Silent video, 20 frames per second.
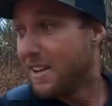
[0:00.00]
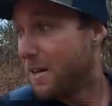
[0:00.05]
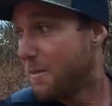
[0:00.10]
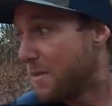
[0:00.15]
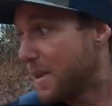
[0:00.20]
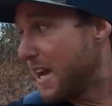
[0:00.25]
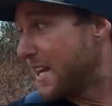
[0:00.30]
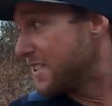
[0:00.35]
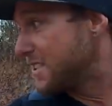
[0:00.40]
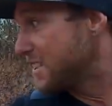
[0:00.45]

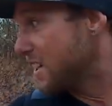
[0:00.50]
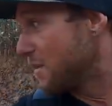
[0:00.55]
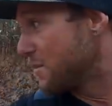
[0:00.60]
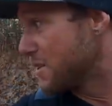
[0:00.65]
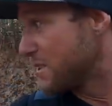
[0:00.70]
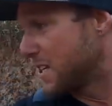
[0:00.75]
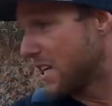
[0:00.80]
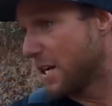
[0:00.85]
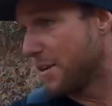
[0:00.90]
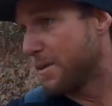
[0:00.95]
I'm guessing
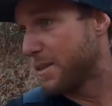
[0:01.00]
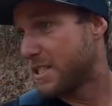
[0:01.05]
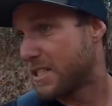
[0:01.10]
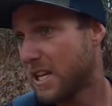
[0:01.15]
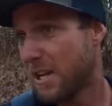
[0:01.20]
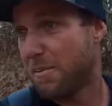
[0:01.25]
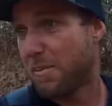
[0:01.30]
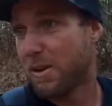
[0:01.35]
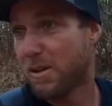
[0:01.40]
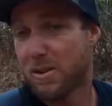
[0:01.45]
I'm just gonna be
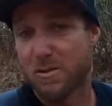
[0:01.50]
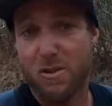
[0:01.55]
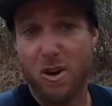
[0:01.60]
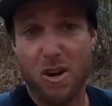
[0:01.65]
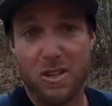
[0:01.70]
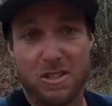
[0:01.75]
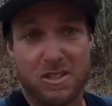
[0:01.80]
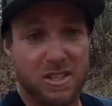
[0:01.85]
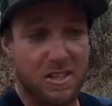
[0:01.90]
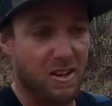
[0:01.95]
sleeping on the
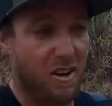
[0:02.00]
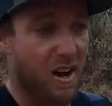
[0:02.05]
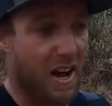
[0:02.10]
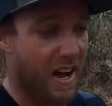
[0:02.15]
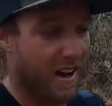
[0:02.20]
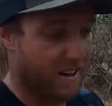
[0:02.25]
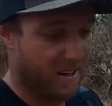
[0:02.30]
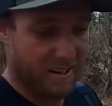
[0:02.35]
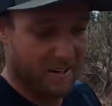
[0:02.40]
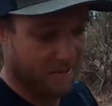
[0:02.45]
rocks
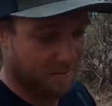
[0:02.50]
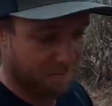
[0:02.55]
tonight.